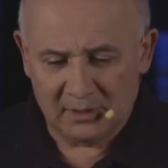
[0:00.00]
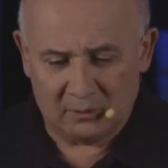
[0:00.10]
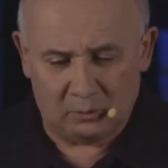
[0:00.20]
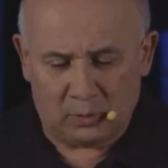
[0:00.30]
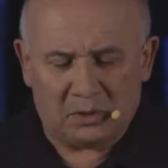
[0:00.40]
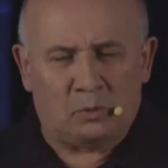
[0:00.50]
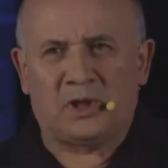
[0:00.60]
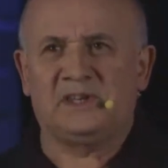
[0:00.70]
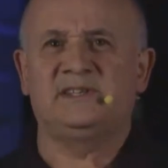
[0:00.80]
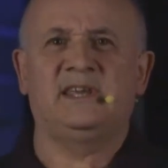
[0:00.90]

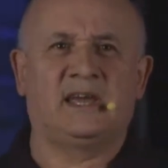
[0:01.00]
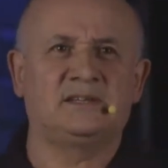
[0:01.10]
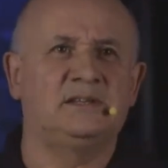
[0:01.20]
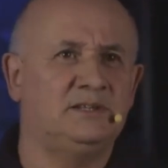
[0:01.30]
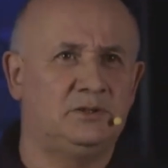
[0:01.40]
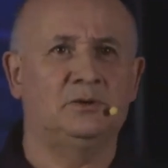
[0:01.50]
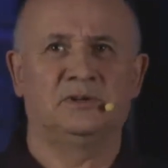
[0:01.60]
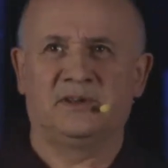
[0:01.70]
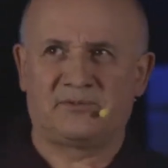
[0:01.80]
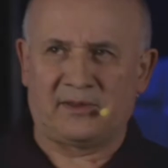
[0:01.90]
What is he actually
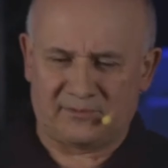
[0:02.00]
doing?